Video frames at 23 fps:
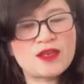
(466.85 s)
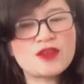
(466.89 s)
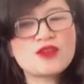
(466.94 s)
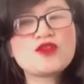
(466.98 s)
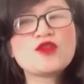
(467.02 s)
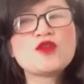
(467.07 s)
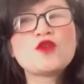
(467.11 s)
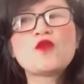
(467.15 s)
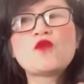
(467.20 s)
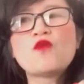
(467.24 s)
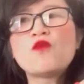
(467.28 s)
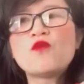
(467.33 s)

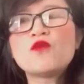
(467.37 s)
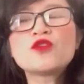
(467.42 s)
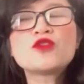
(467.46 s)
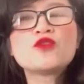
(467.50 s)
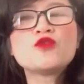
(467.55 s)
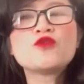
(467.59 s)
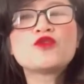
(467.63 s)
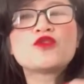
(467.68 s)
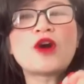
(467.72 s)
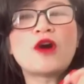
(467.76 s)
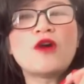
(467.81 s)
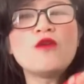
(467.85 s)

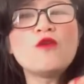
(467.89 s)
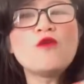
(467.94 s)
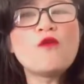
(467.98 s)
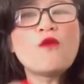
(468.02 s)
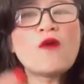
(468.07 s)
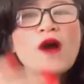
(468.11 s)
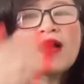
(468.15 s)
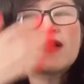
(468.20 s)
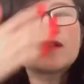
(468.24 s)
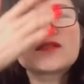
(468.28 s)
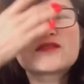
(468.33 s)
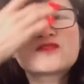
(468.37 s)
you don't
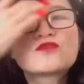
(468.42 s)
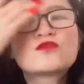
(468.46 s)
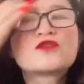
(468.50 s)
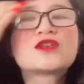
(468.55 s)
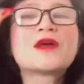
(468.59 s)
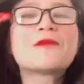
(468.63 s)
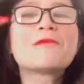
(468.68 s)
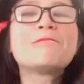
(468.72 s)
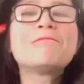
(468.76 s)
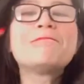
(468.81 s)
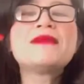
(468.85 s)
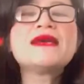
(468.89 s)
want to the
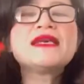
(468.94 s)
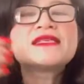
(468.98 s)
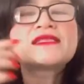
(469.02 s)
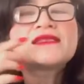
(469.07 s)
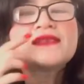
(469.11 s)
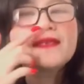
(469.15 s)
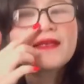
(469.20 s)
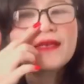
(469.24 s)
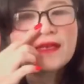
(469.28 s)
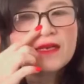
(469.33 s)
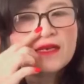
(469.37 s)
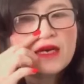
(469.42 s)

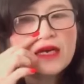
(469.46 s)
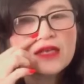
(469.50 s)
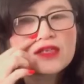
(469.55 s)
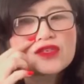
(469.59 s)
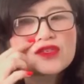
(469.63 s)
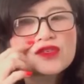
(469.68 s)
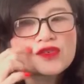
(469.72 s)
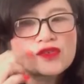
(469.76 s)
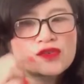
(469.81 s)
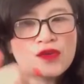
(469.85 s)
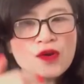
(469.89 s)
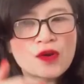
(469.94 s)
business
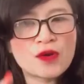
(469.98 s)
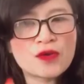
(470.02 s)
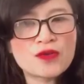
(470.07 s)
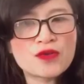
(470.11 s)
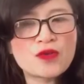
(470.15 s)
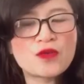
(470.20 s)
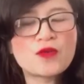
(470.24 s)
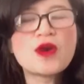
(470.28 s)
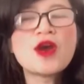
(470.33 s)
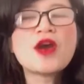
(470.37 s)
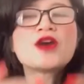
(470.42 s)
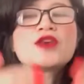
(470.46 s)
control
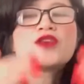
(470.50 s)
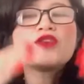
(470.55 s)
you.